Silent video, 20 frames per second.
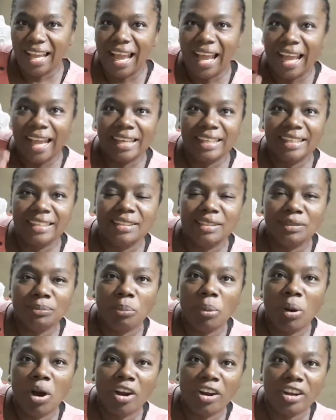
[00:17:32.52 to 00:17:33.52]
and
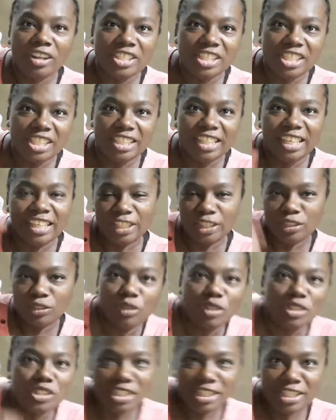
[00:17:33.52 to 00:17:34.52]
parch it and then
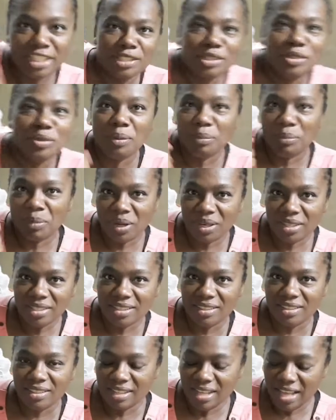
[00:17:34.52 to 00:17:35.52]
crush it into a
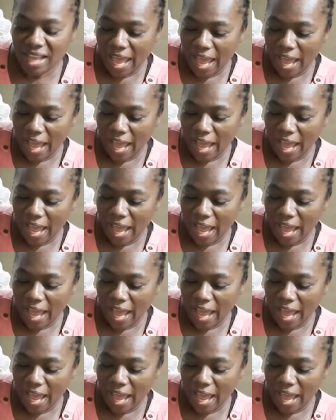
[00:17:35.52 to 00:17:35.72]
mortar